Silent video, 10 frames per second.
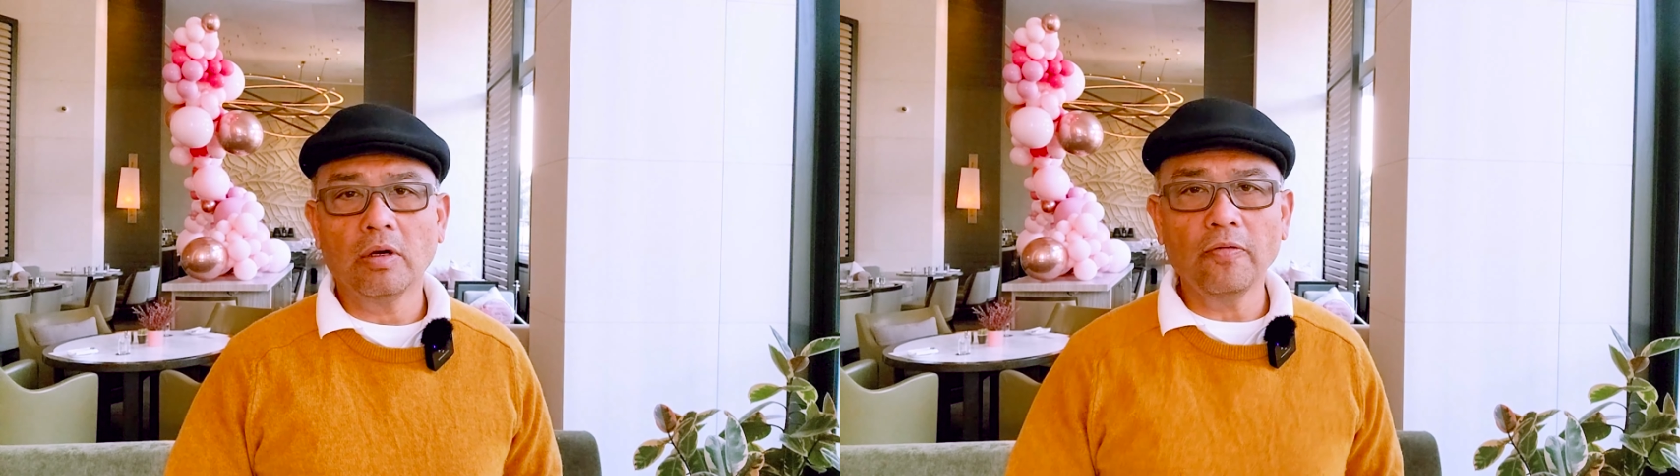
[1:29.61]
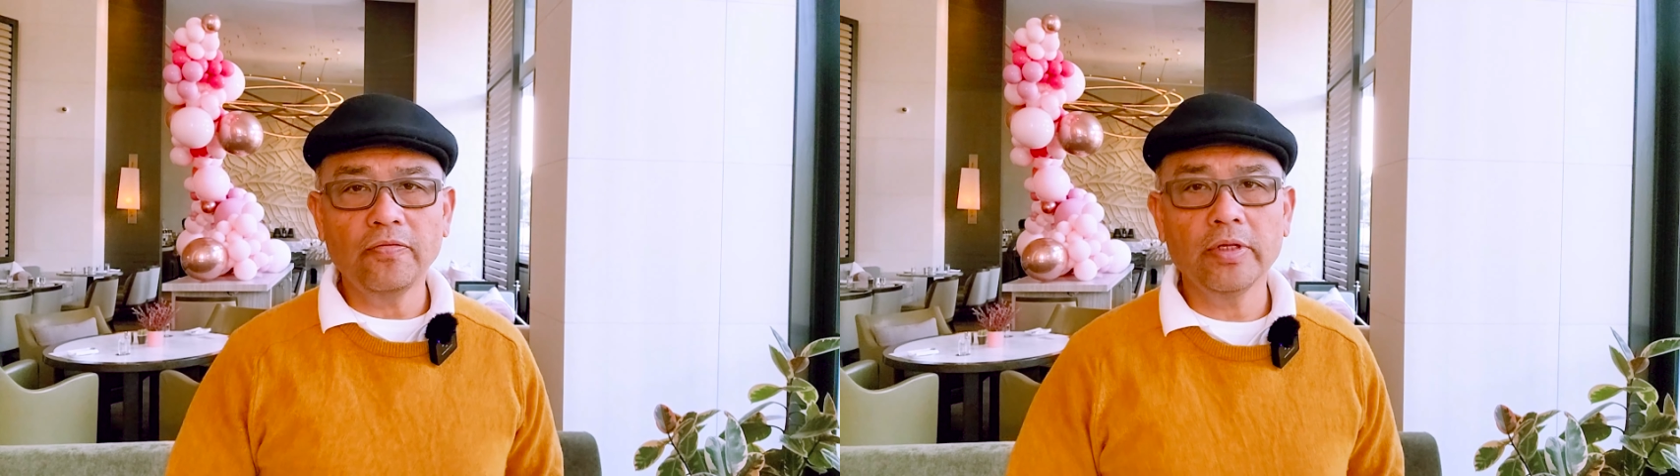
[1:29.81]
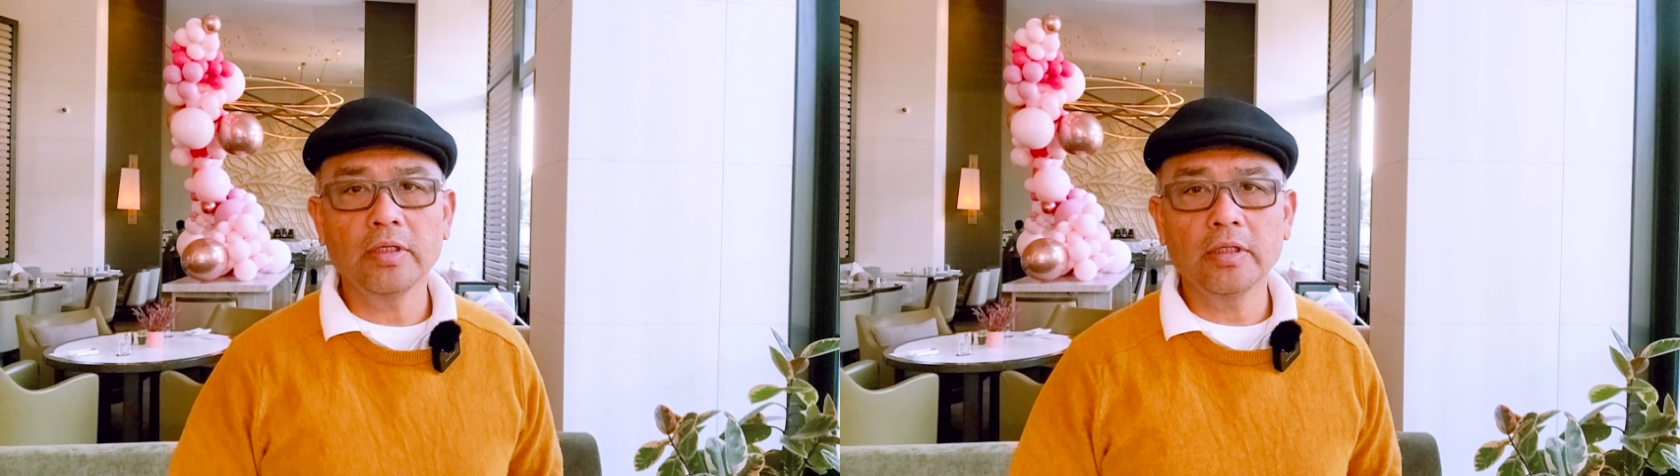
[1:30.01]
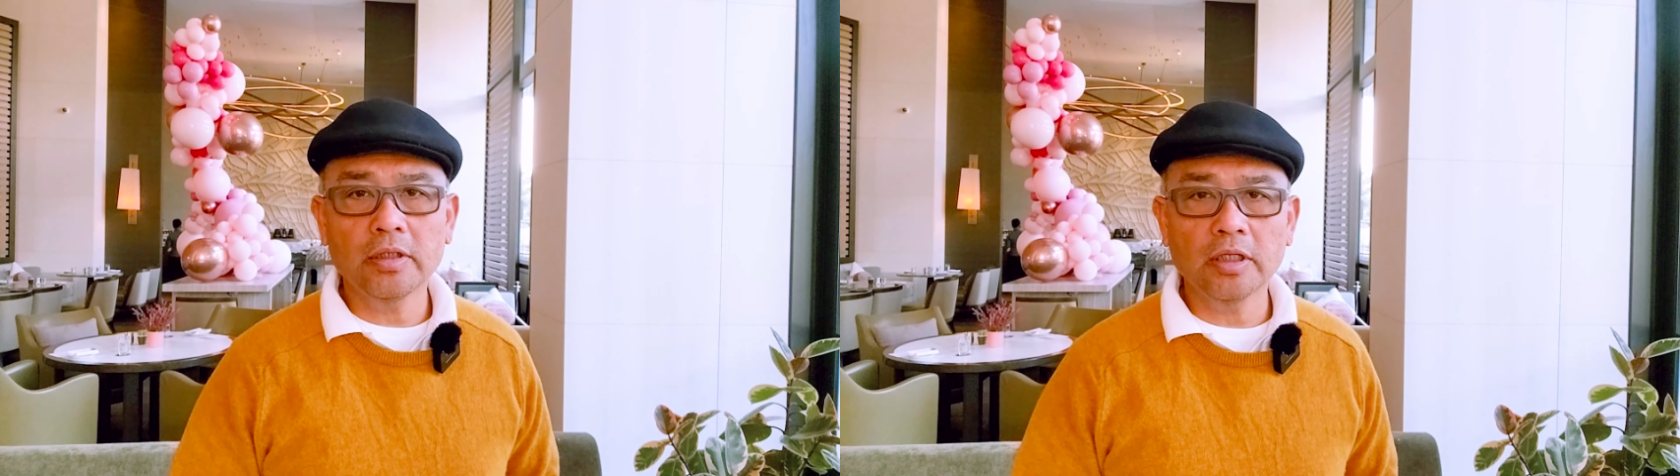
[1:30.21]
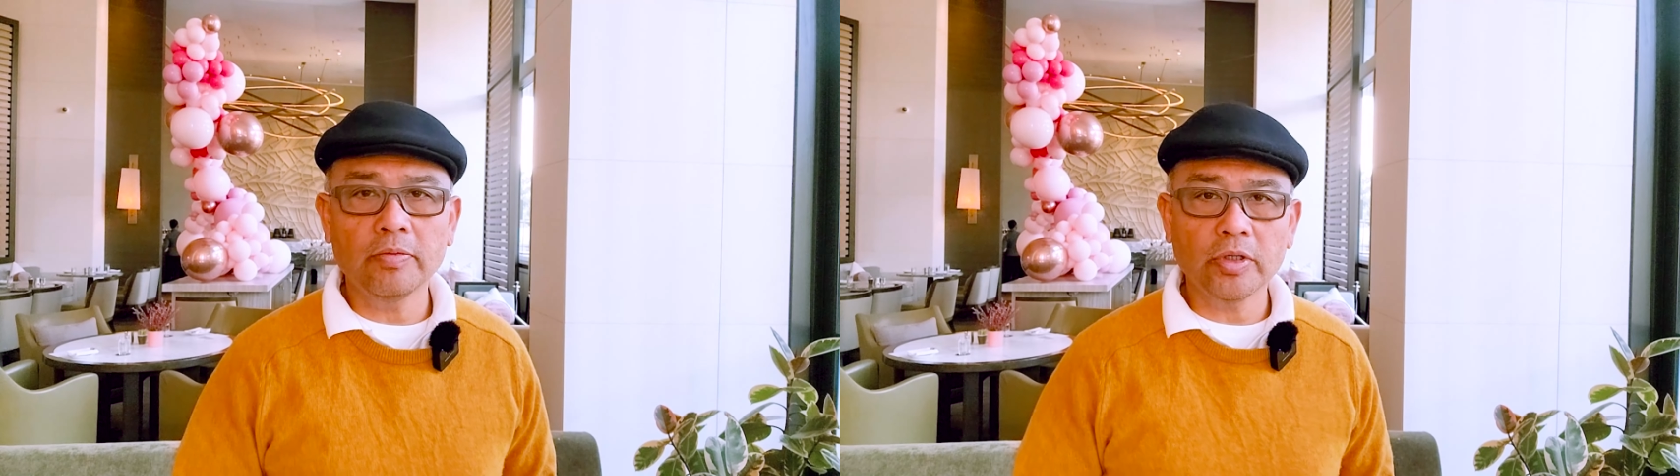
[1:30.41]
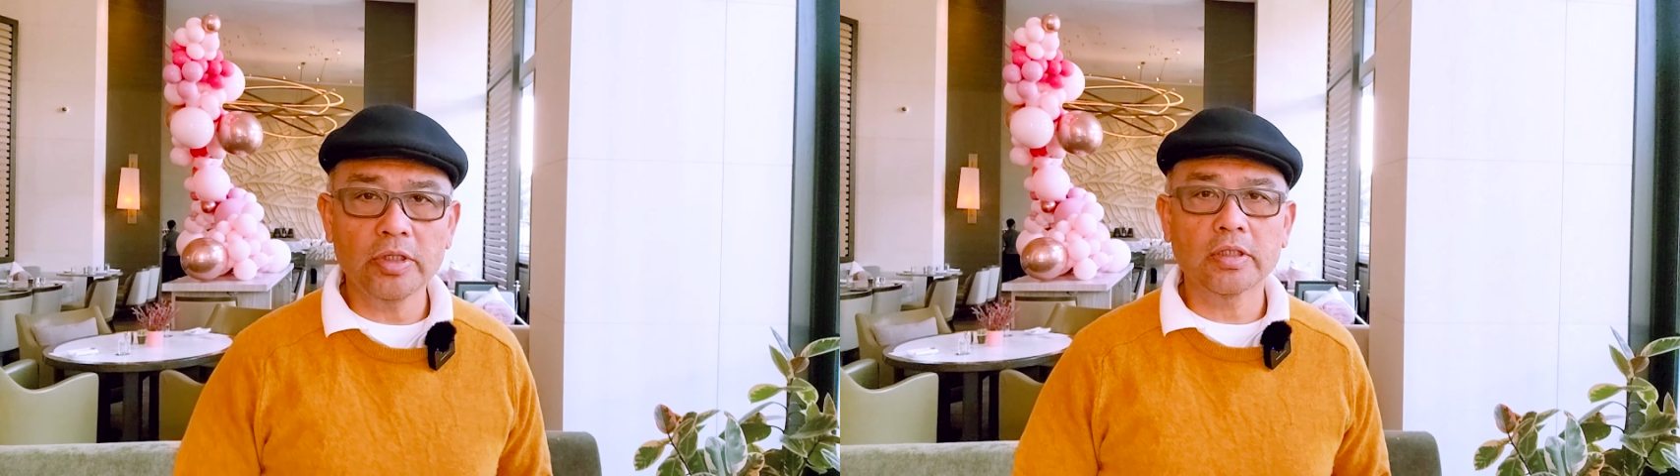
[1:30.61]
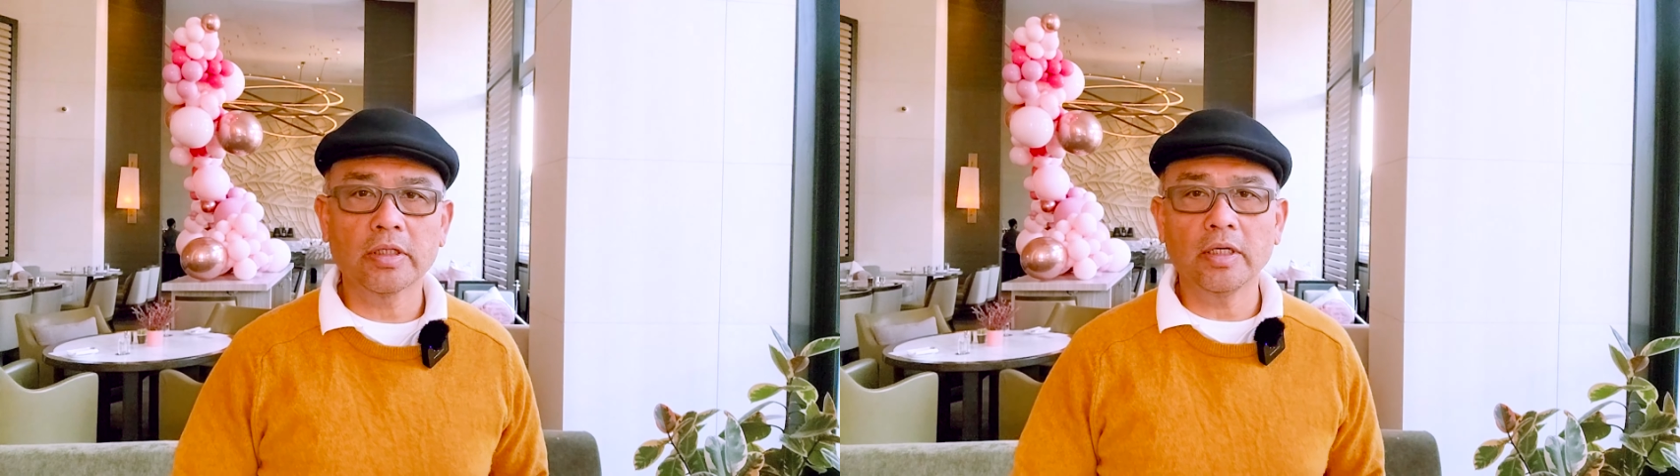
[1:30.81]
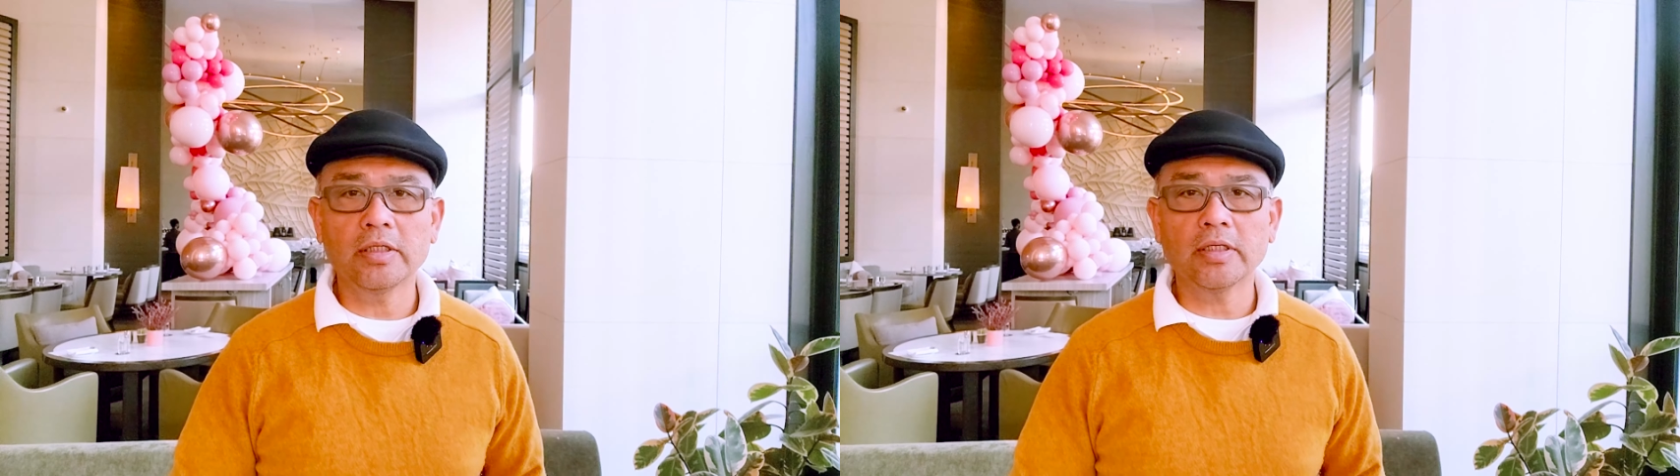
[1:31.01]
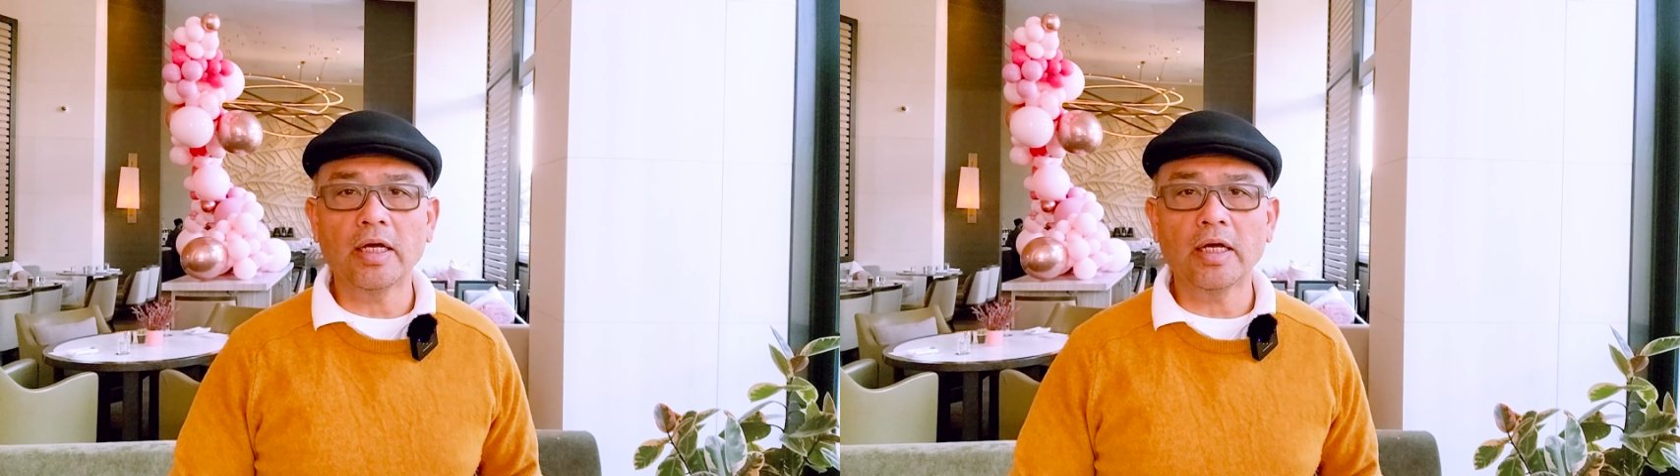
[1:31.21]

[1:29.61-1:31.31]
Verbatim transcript: Often the term rizq is